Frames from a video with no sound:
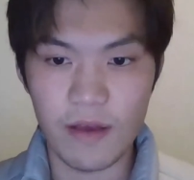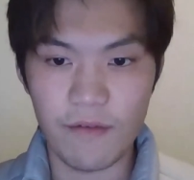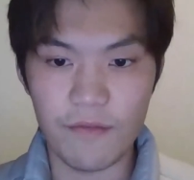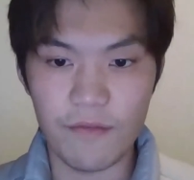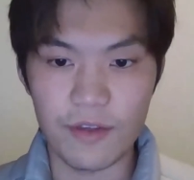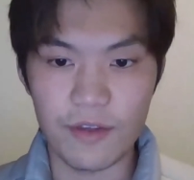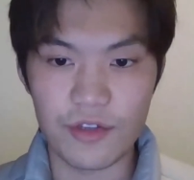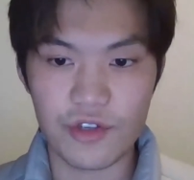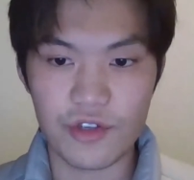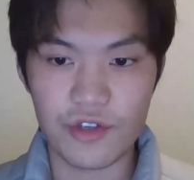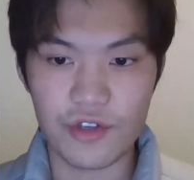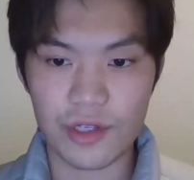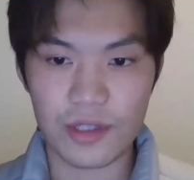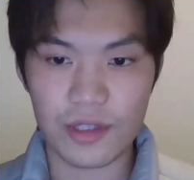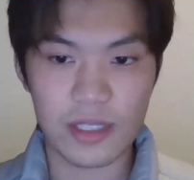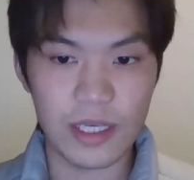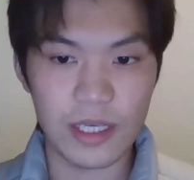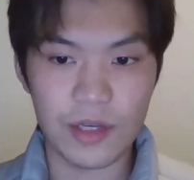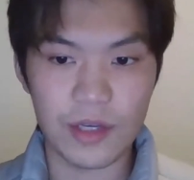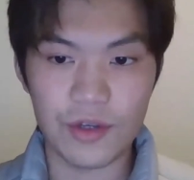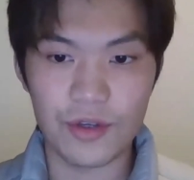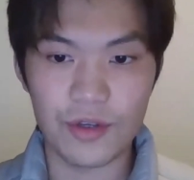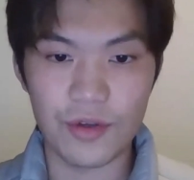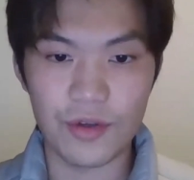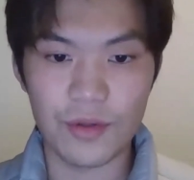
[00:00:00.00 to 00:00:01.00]
which
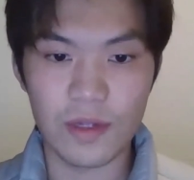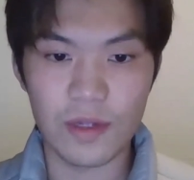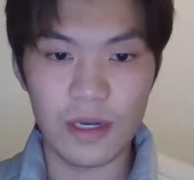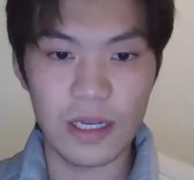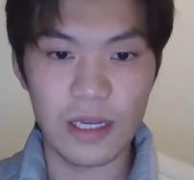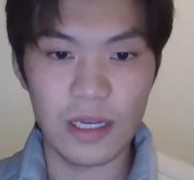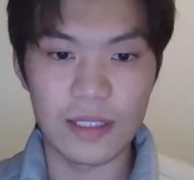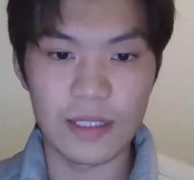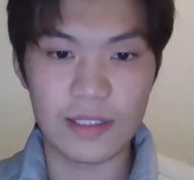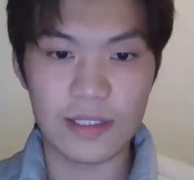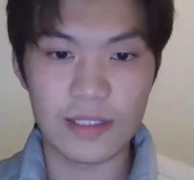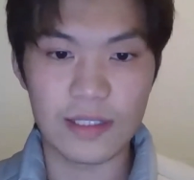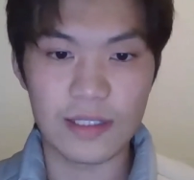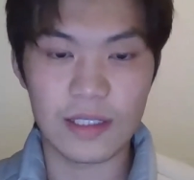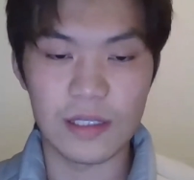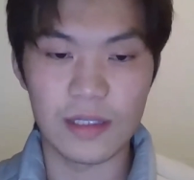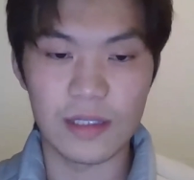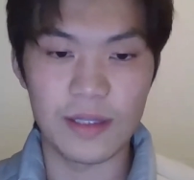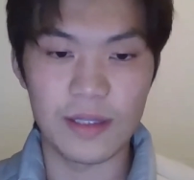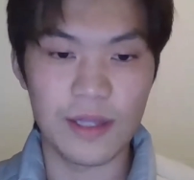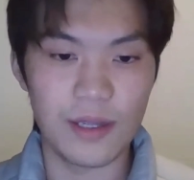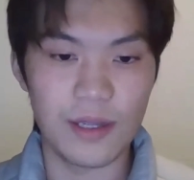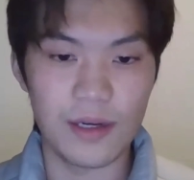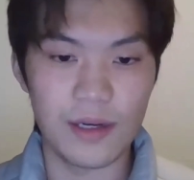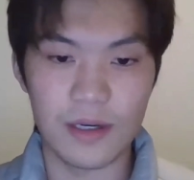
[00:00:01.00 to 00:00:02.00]
they could list
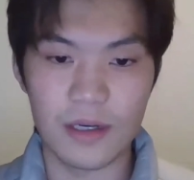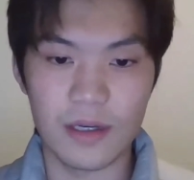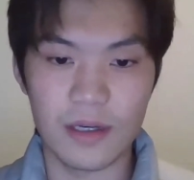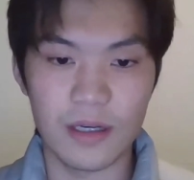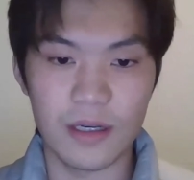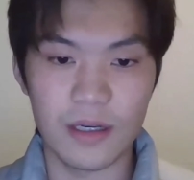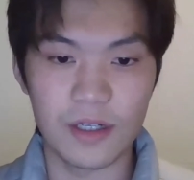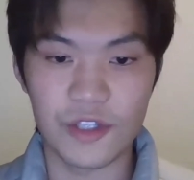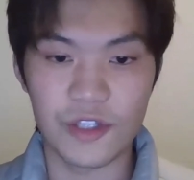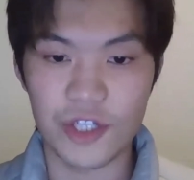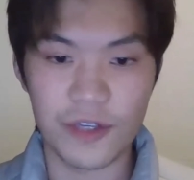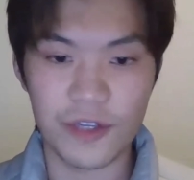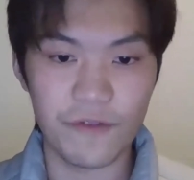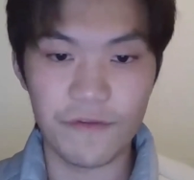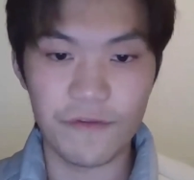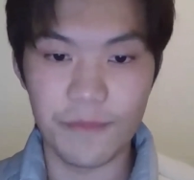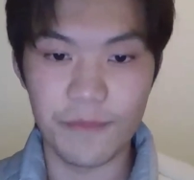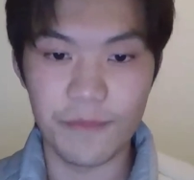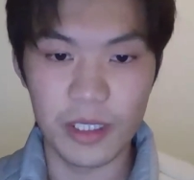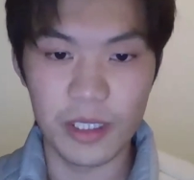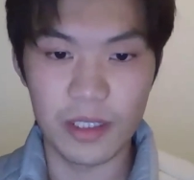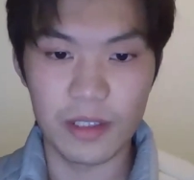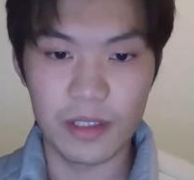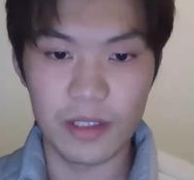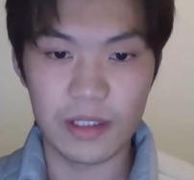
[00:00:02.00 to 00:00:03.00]
their
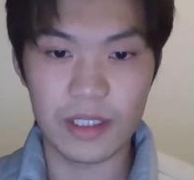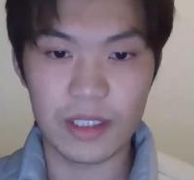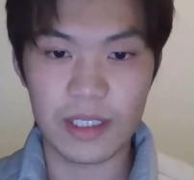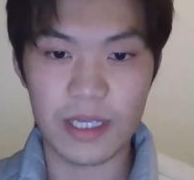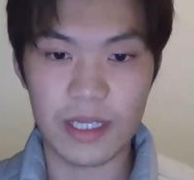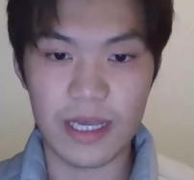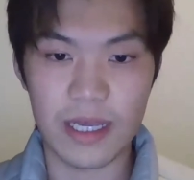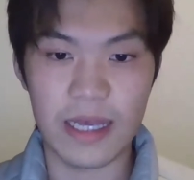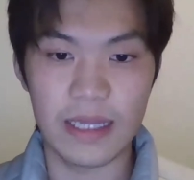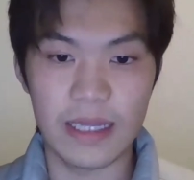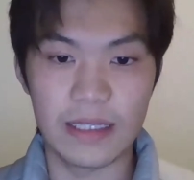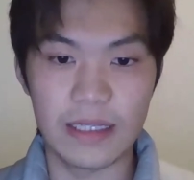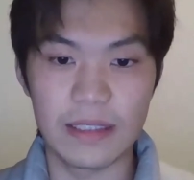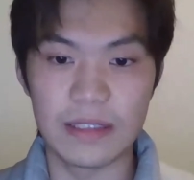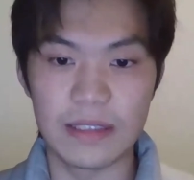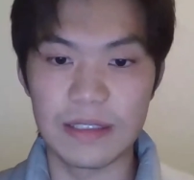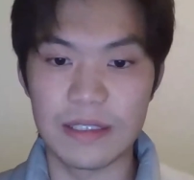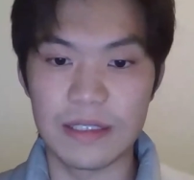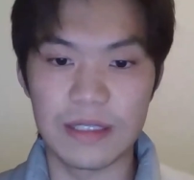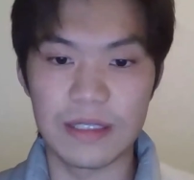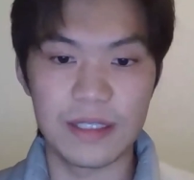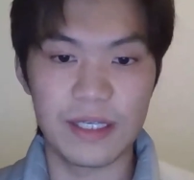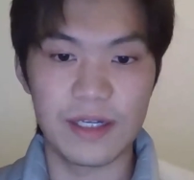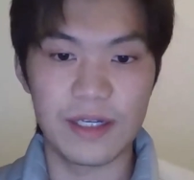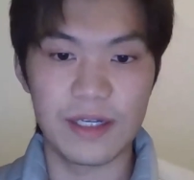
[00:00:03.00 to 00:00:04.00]
achievement
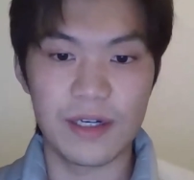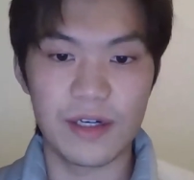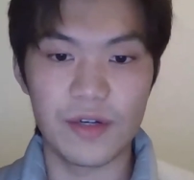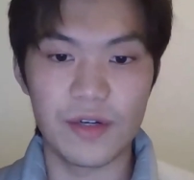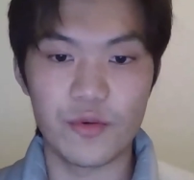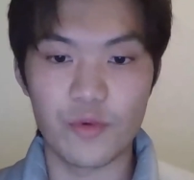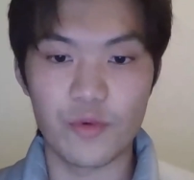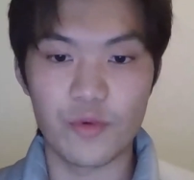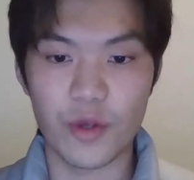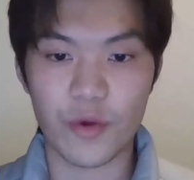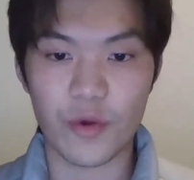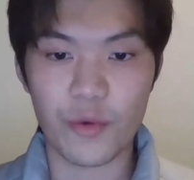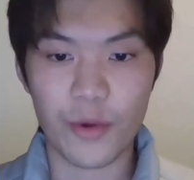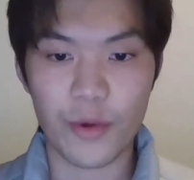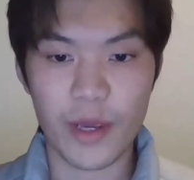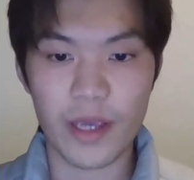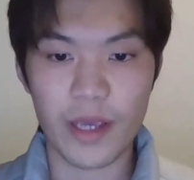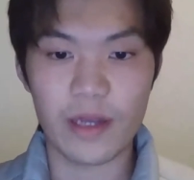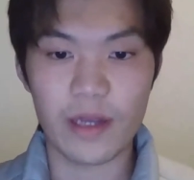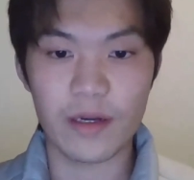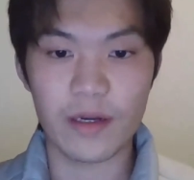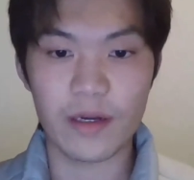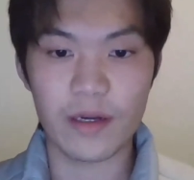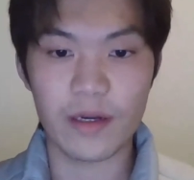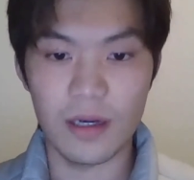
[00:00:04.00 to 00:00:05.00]
and their
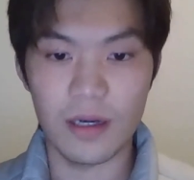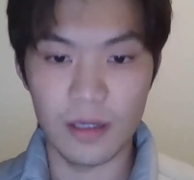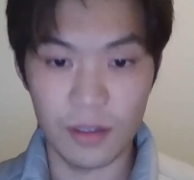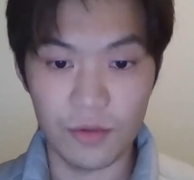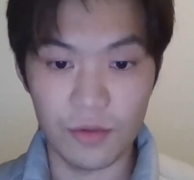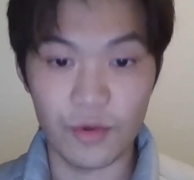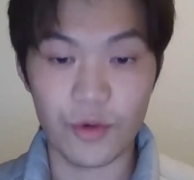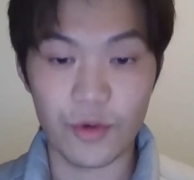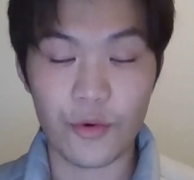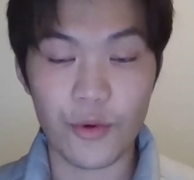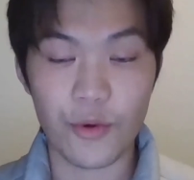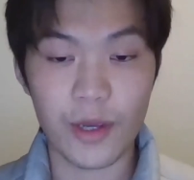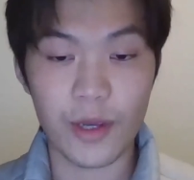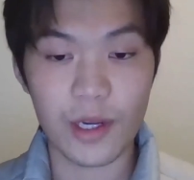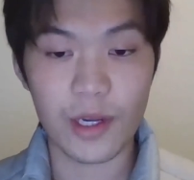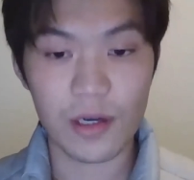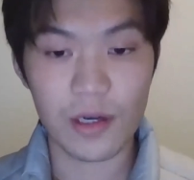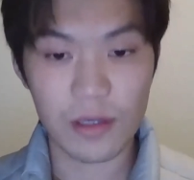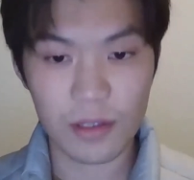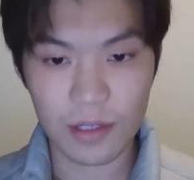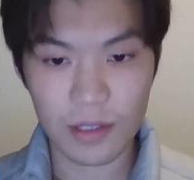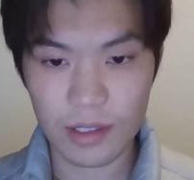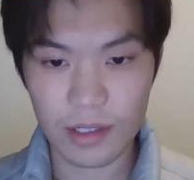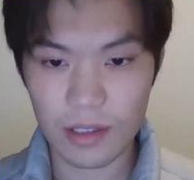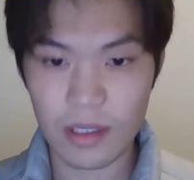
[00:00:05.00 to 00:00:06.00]

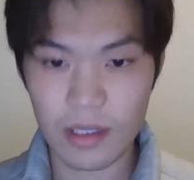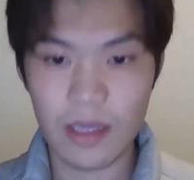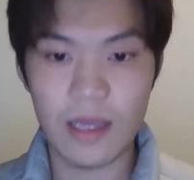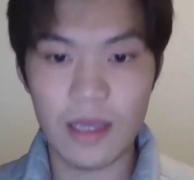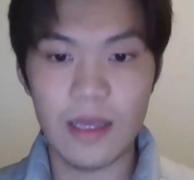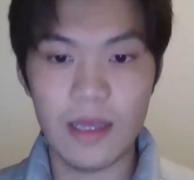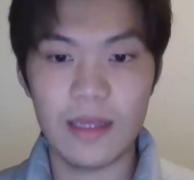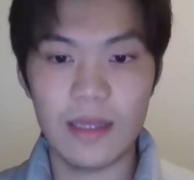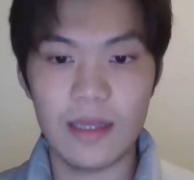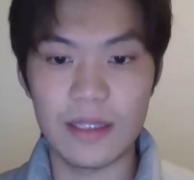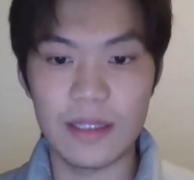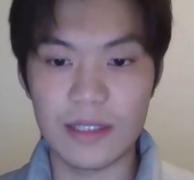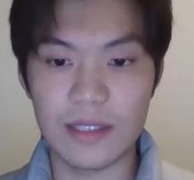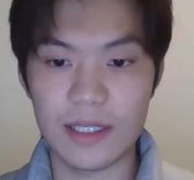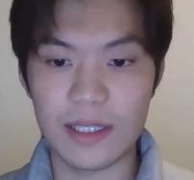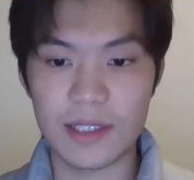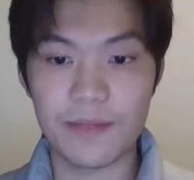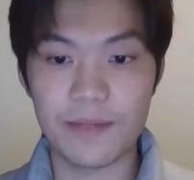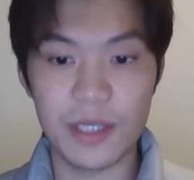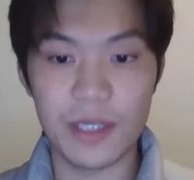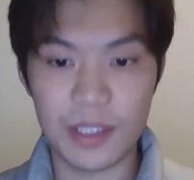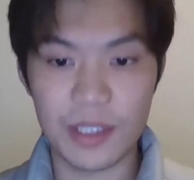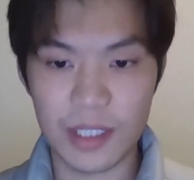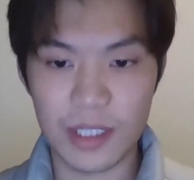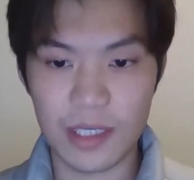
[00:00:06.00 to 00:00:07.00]
requires in
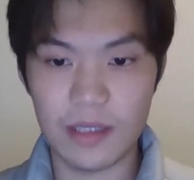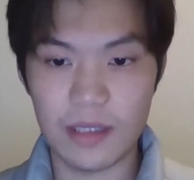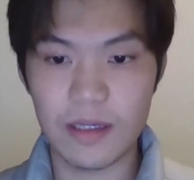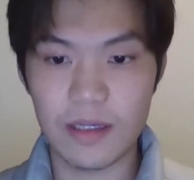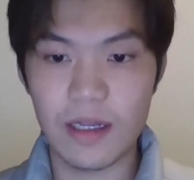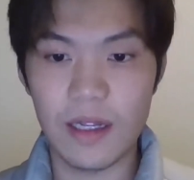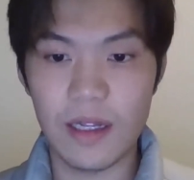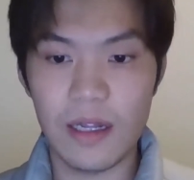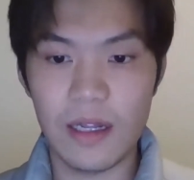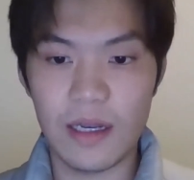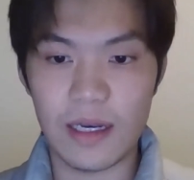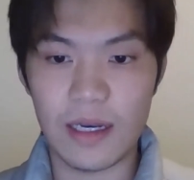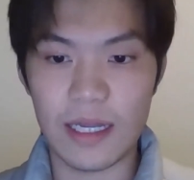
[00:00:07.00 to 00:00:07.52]
this meeting.